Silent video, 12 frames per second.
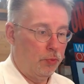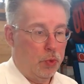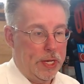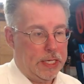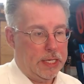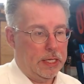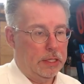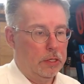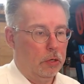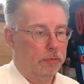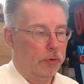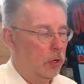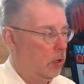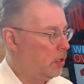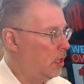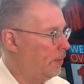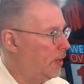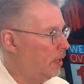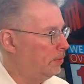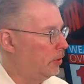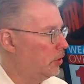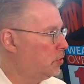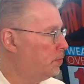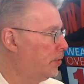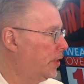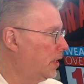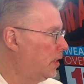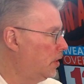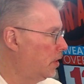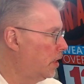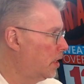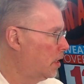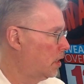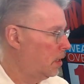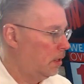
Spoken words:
The weekend overall coming up looks pretty good,